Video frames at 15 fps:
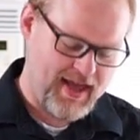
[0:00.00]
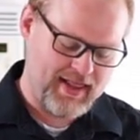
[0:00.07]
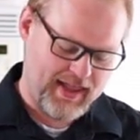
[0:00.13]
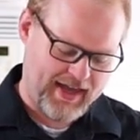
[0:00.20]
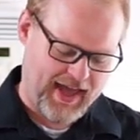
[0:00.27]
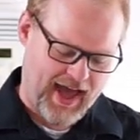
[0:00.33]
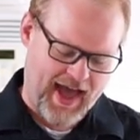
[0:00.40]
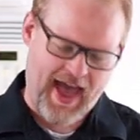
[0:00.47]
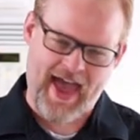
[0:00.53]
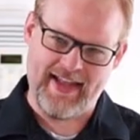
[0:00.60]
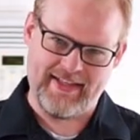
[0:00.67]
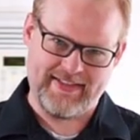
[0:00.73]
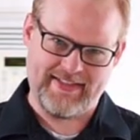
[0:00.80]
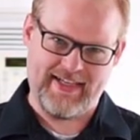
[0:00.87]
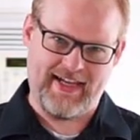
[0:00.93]
Like I
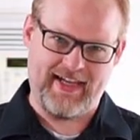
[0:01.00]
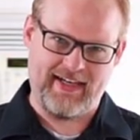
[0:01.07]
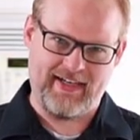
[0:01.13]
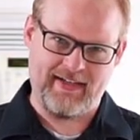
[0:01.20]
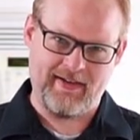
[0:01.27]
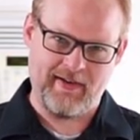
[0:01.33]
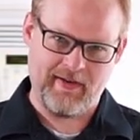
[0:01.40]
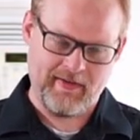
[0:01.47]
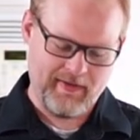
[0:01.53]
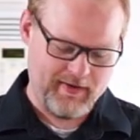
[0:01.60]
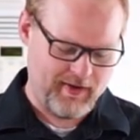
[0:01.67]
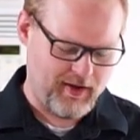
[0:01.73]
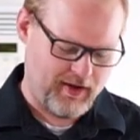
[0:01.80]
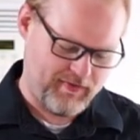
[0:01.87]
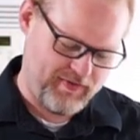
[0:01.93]
hadn't seen
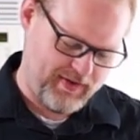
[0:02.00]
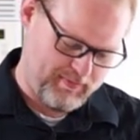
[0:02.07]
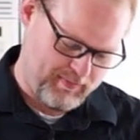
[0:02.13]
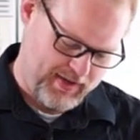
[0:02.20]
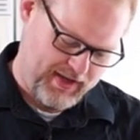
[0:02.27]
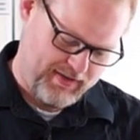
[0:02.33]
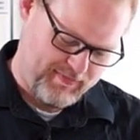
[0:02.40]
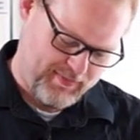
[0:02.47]
coffee in bean